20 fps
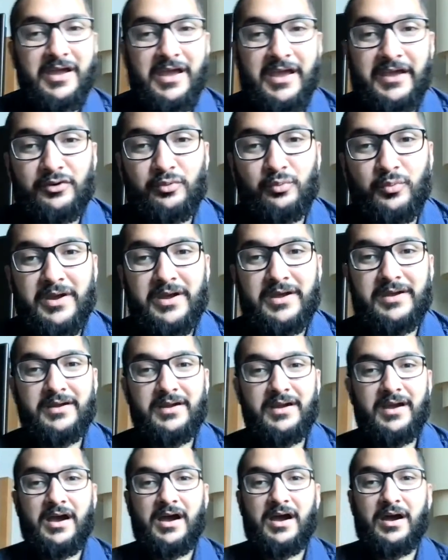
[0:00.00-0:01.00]
in a way,
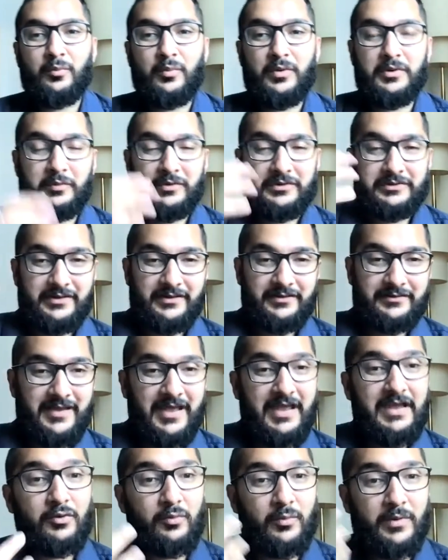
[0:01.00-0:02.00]
what the
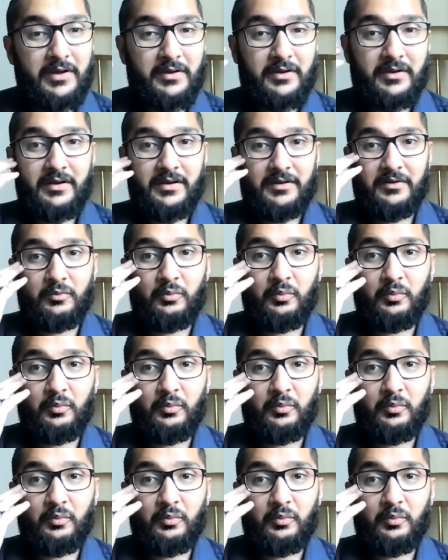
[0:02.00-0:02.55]
takeaway